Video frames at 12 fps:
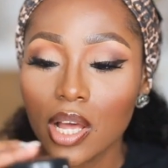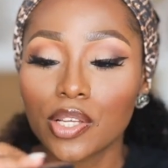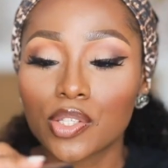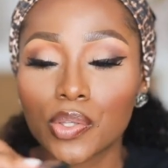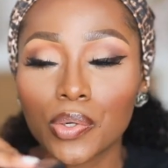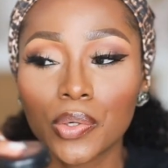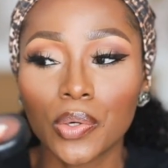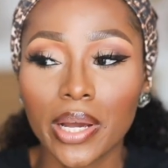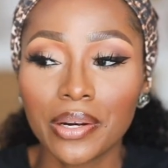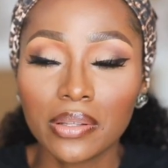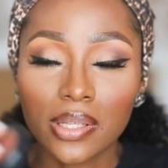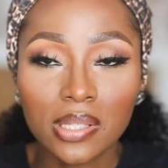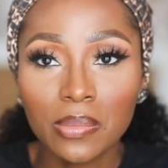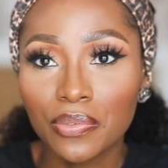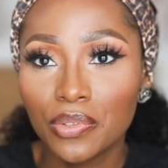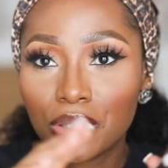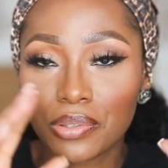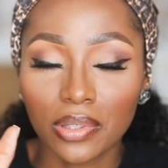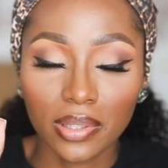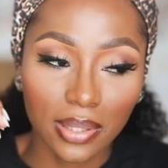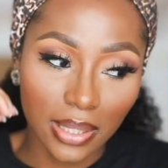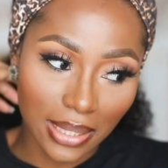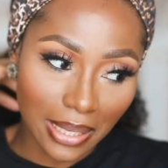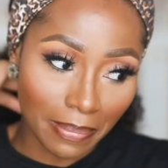So I know that some of you do not
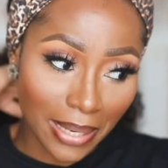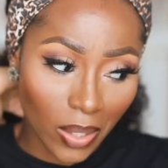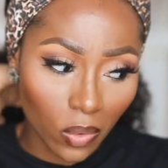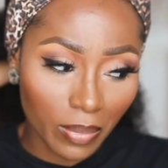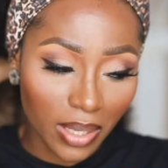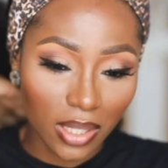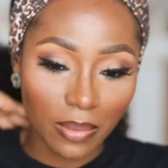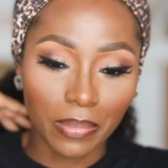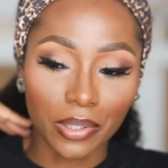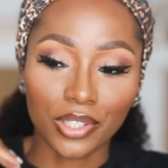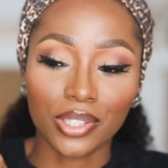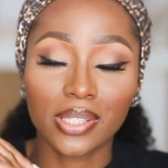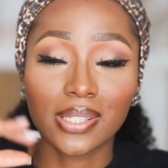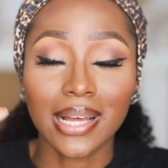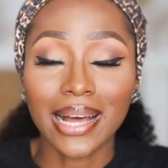think that black women need blushes.